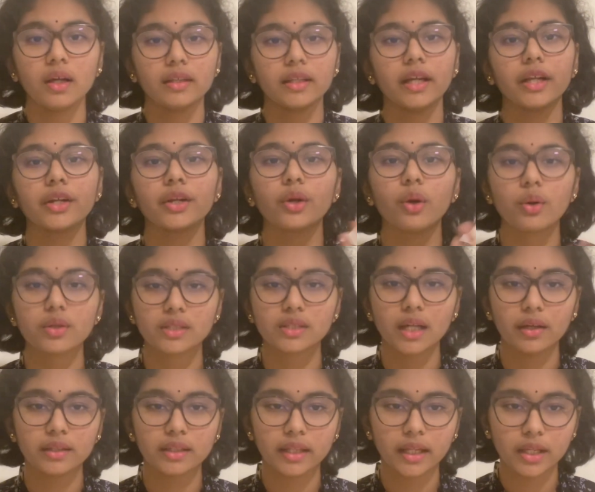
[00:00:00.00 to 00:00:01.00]
Then it goes
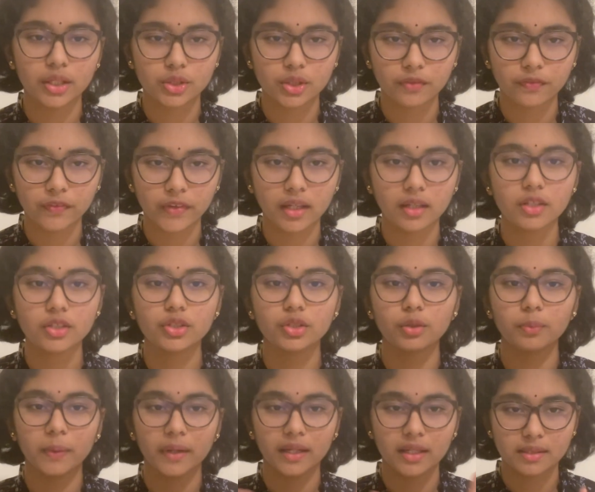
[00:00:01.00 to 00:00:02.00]
down the esophagus
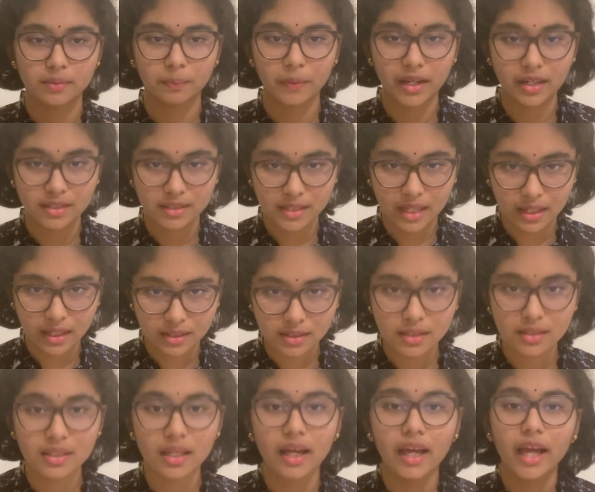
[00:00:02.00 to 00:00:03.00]
through
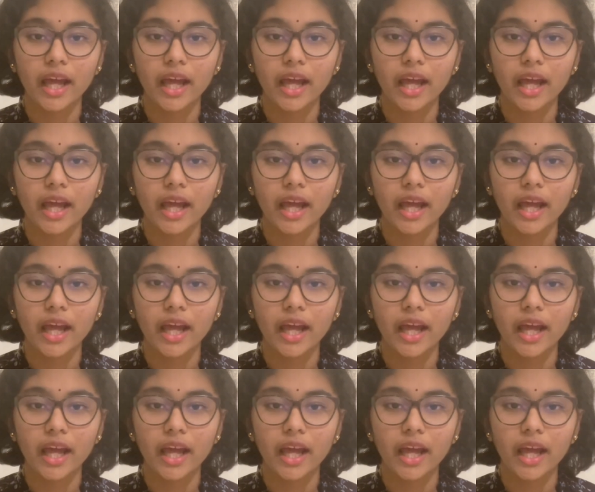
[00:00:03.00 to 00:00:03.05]
peristalsis.